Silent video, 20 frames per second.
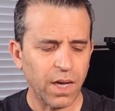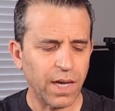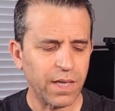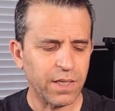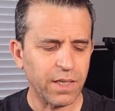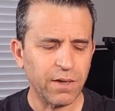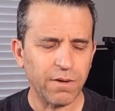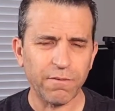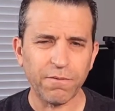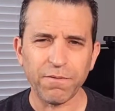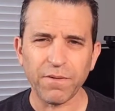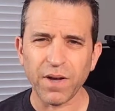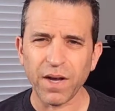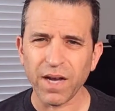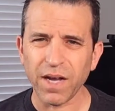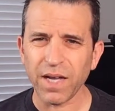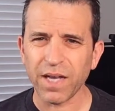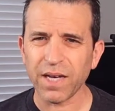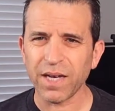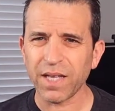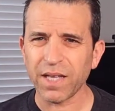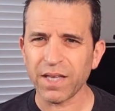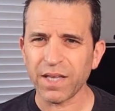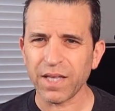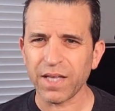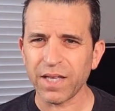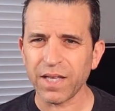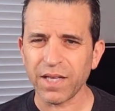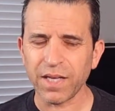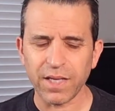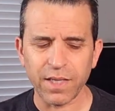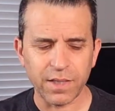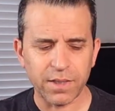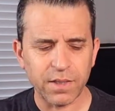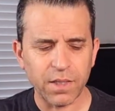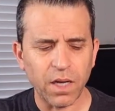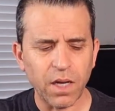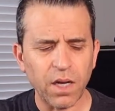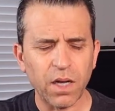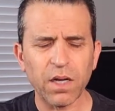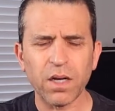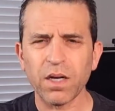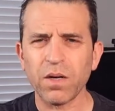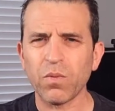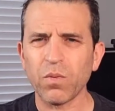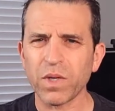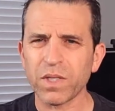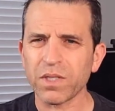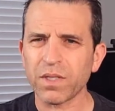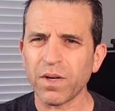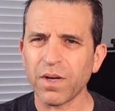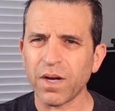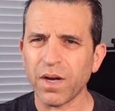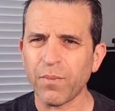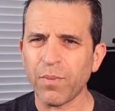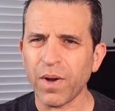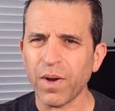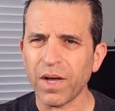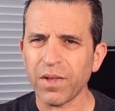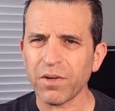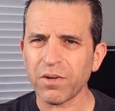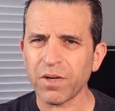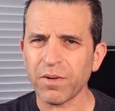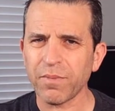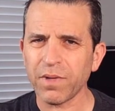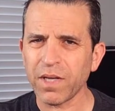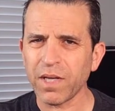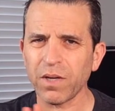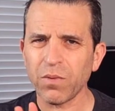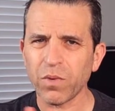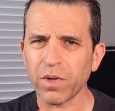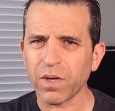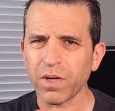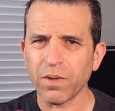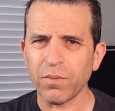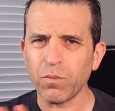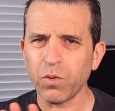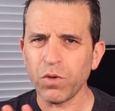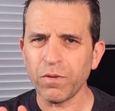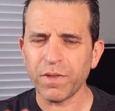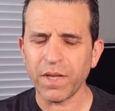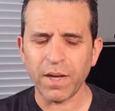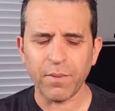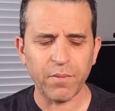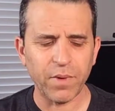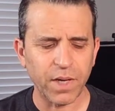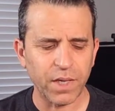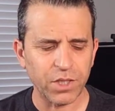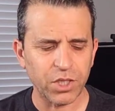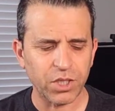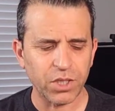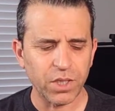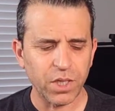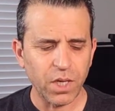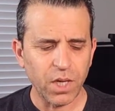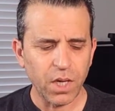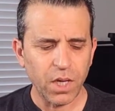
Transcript: I didn't find the tongue was a, a bother to me where it moved that much,